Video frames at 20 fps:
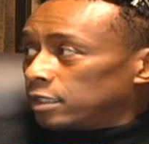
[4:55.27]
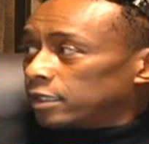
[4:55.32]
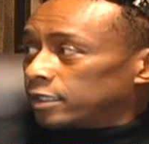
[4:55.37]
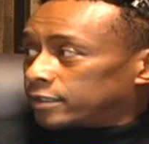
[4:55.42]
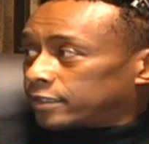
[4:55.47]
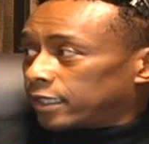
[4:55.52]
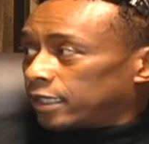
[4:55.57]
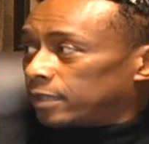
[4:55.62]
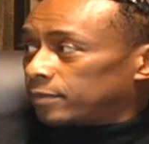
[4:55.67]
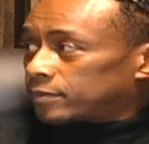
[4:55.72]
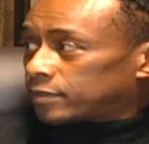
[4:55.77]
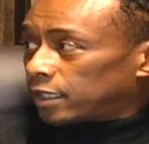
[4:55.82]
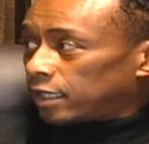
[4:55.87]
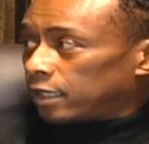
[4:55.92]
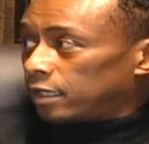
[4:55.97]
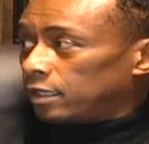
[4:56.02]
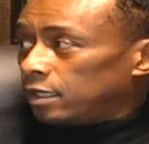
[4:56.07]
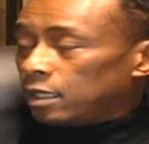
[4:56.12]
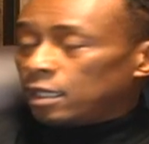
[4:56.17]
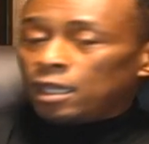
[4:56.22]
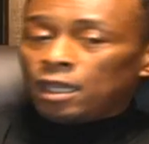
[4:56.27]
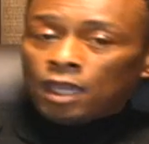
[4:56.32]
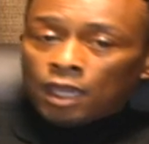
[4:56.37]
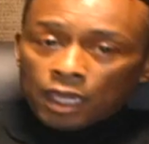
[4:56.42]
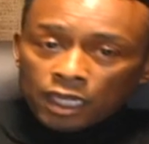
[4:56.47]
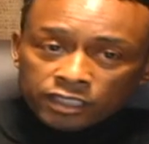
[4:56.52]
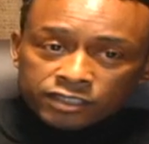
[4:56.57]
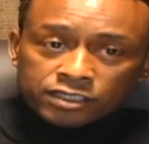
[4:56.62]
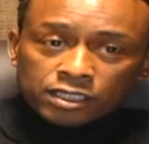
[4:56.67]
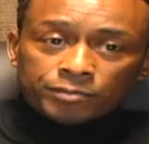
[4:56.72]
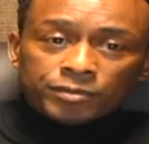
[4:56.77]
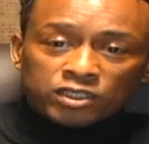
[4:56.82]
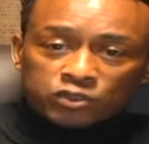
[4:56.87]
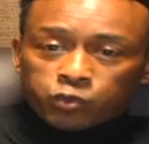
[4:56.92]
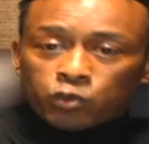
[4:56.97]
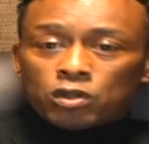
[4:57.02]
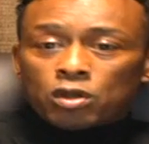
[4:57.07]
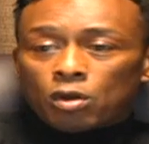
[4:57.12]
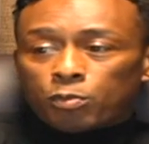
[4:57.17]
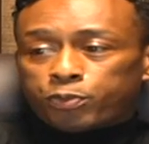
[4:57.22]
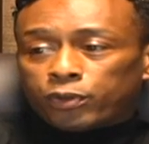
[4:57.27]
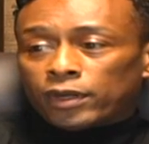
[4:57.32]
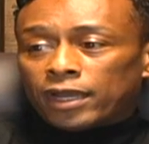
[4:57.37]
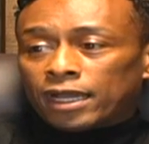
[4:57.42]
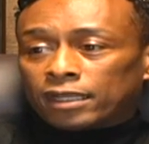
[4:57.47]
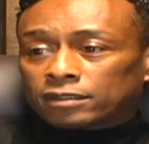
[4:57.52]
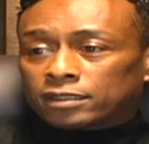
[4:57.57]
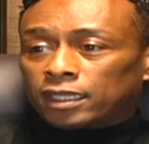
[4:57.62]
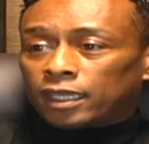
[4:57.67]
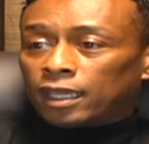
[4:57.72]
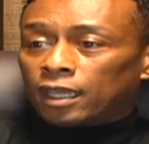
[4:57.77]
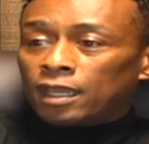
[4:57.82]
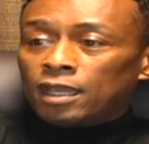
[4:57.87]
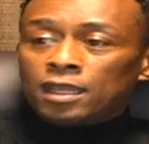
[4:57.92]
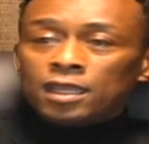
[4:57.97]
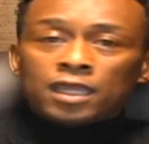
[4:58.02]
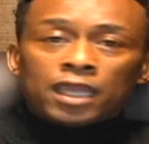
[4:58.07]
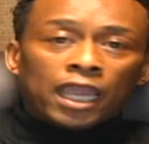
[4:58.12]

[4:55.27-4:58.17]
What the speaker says: You understand what I'm saying? It's something that we gonna put out there,